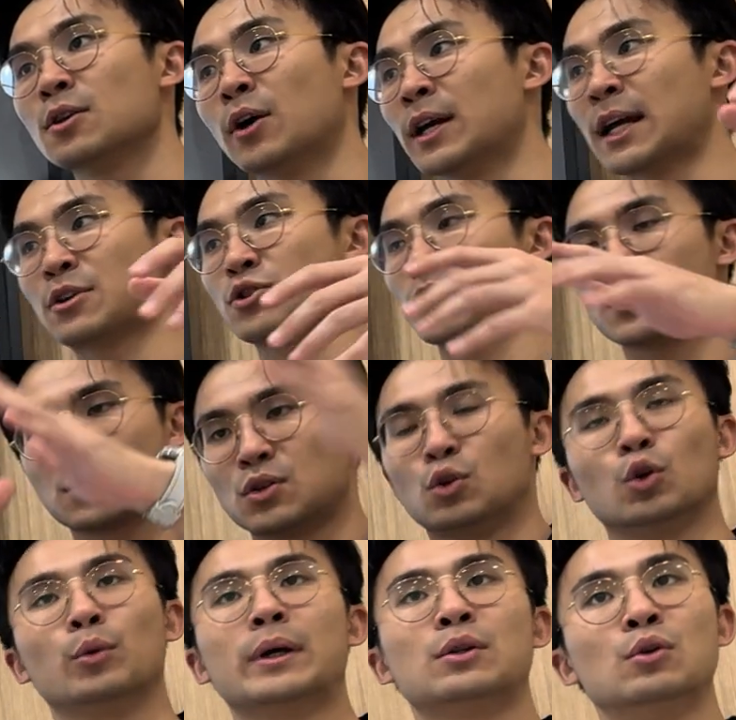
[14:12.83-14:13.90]
your electrons don't
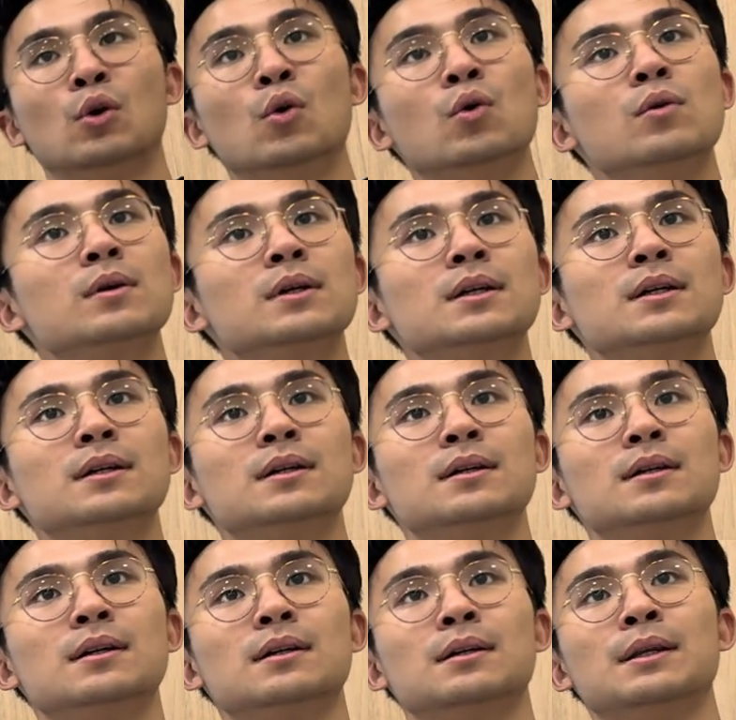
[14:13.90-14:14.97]
know where to go.
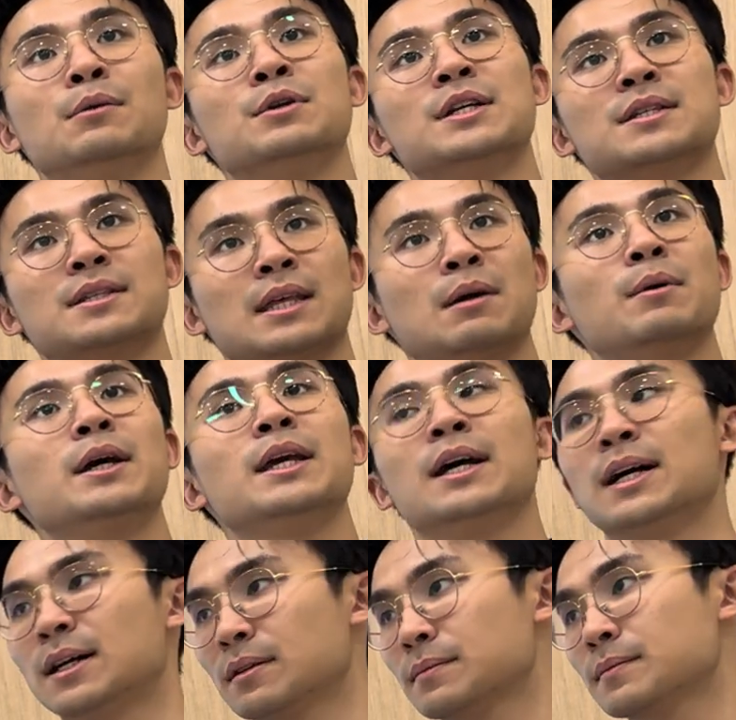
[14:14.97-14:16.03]
They will just stay where they
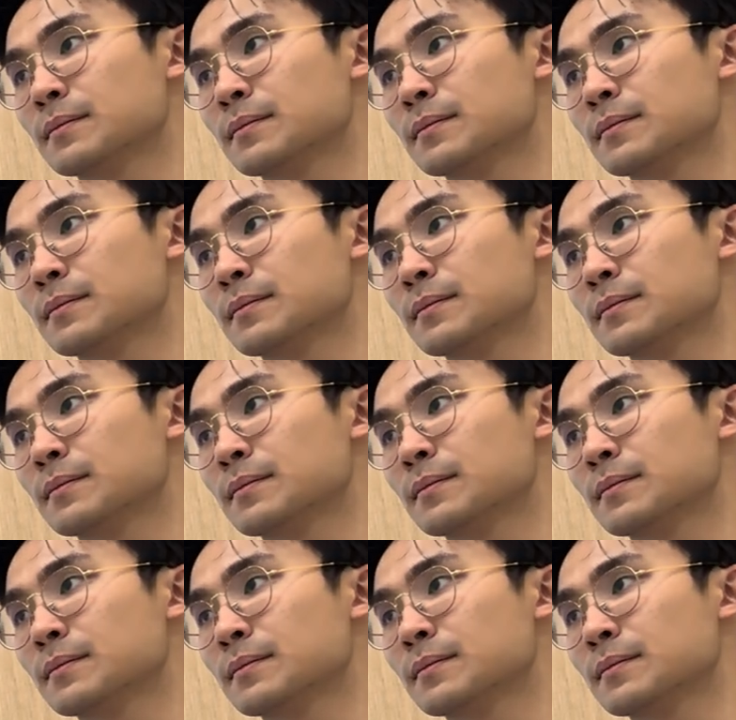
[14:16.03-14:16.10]
are.